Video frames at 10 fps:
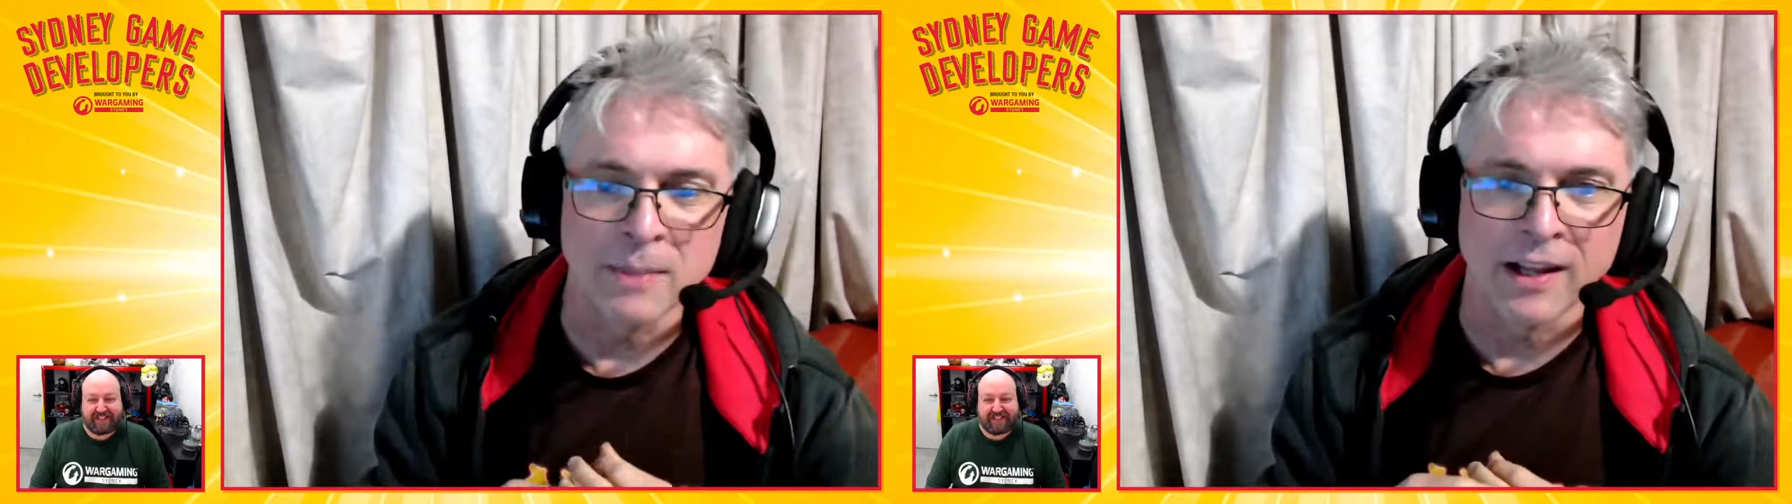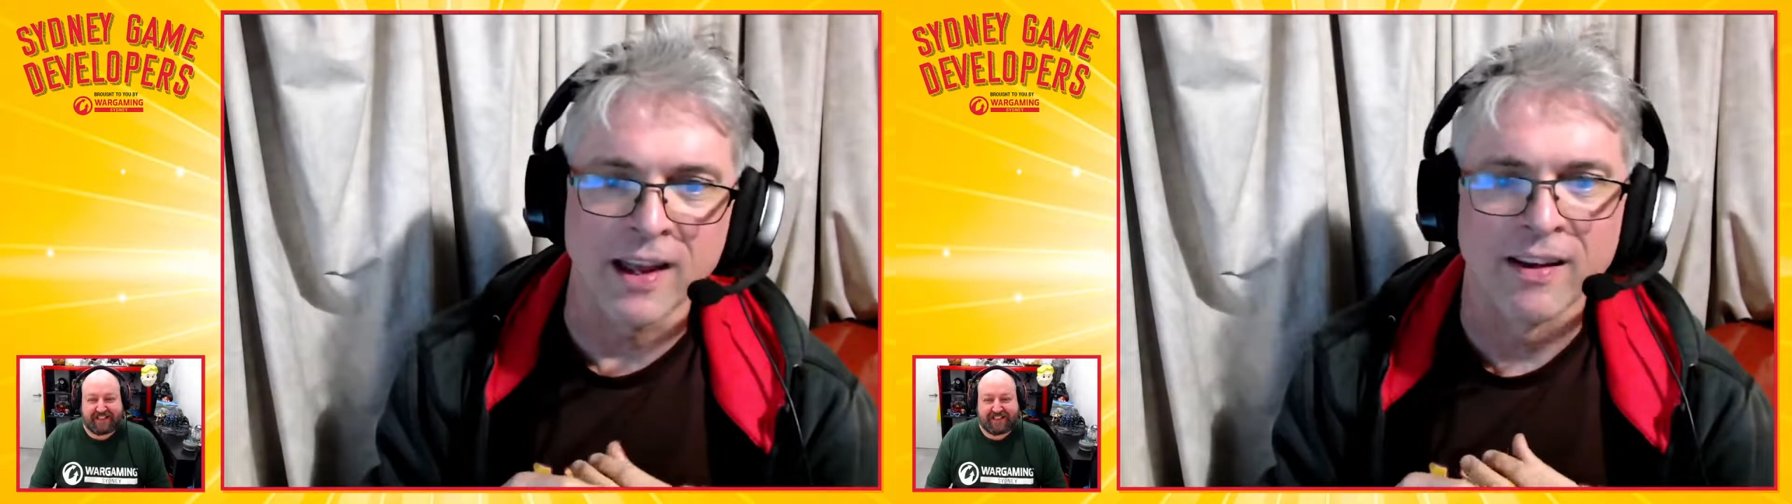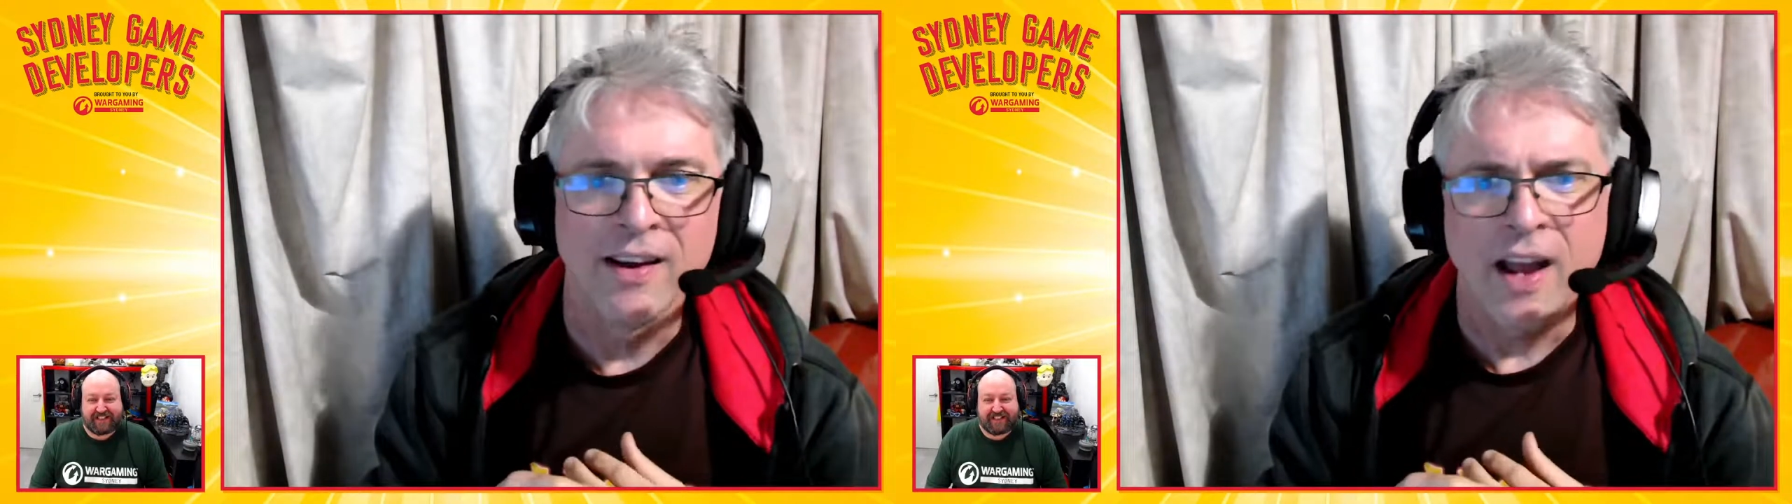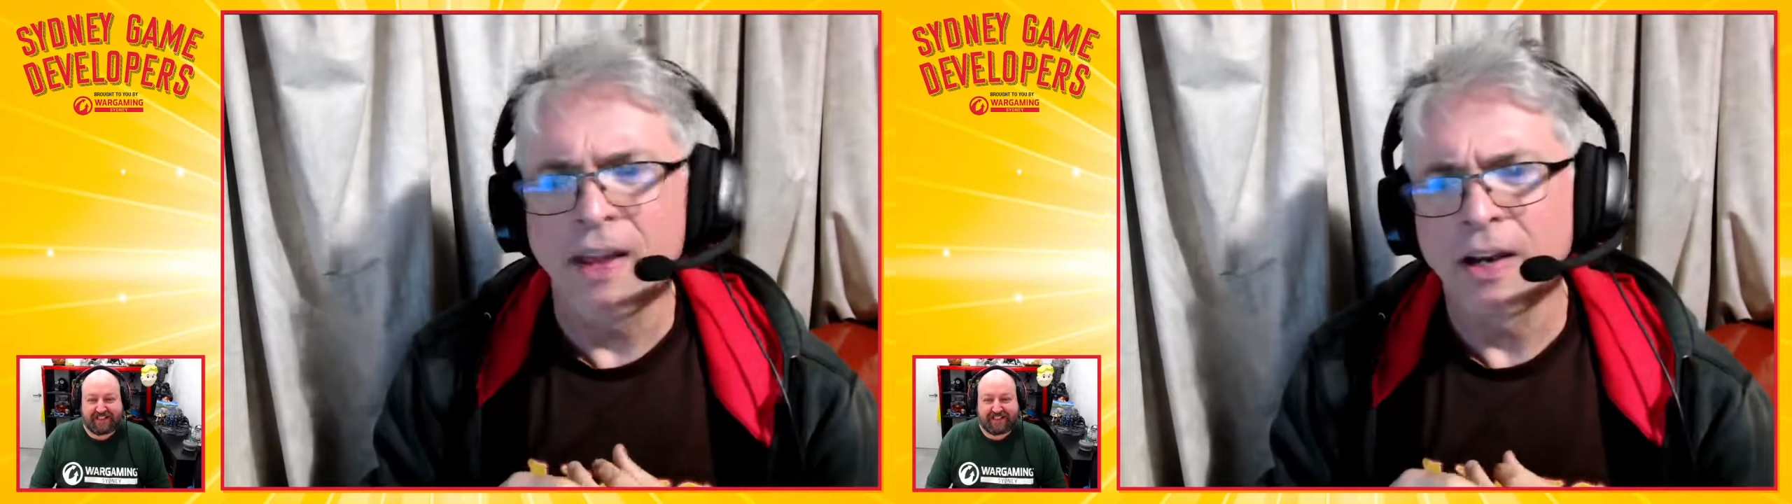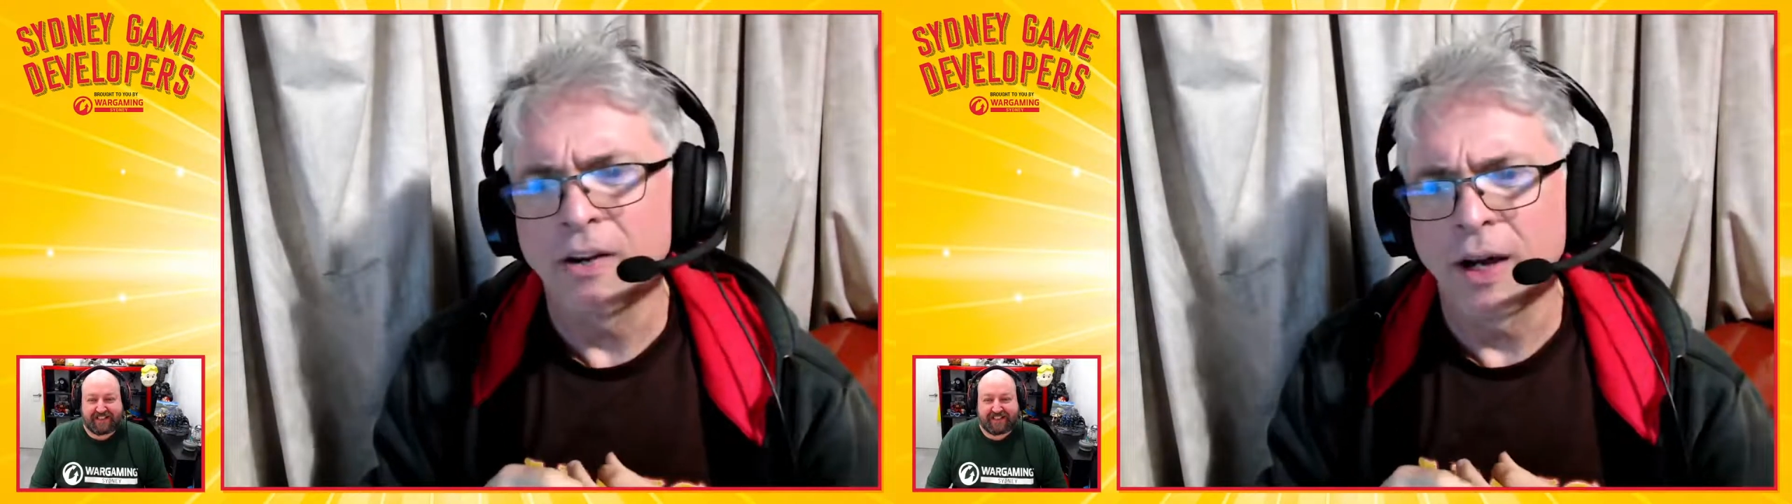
mechanic there.